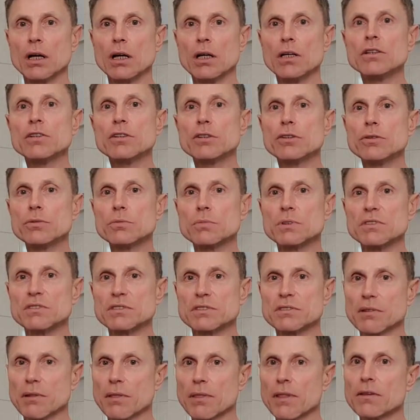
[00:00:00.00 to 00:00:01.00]
In
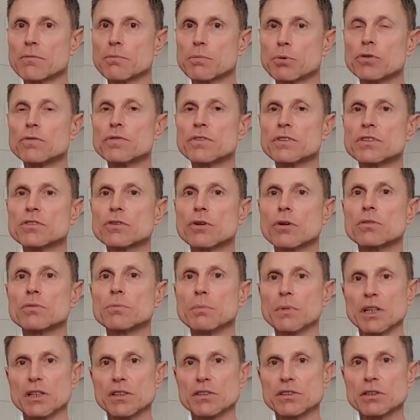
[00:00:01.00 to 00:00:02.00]
humans, this proof is
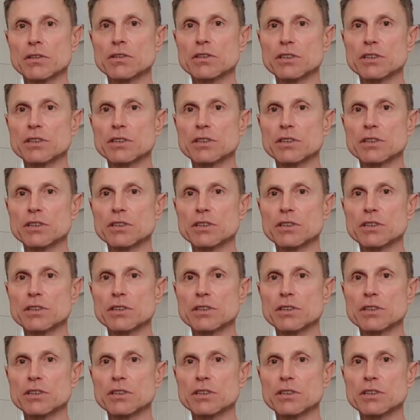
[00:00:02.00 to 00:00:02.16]
called major